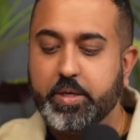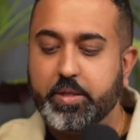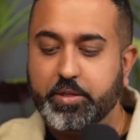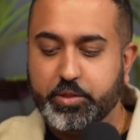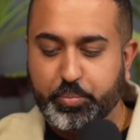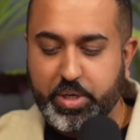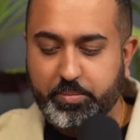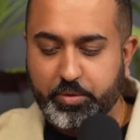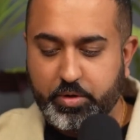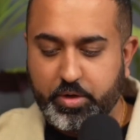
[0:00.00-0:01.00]
the
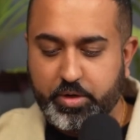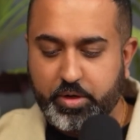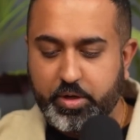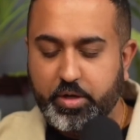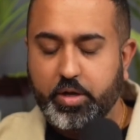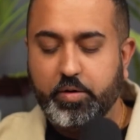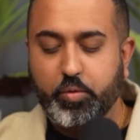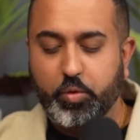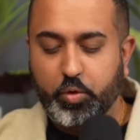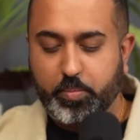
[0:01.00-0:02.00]
supreme lord of
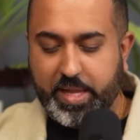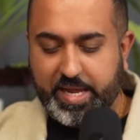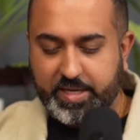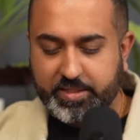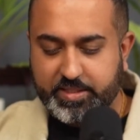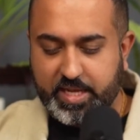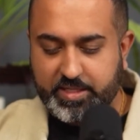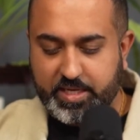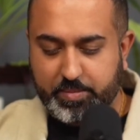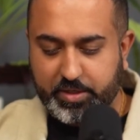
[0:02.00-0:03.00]
all planets
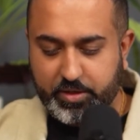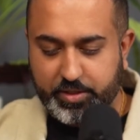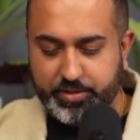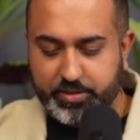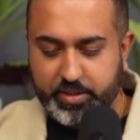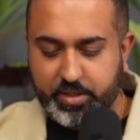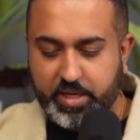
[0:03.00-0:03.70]
and demigods,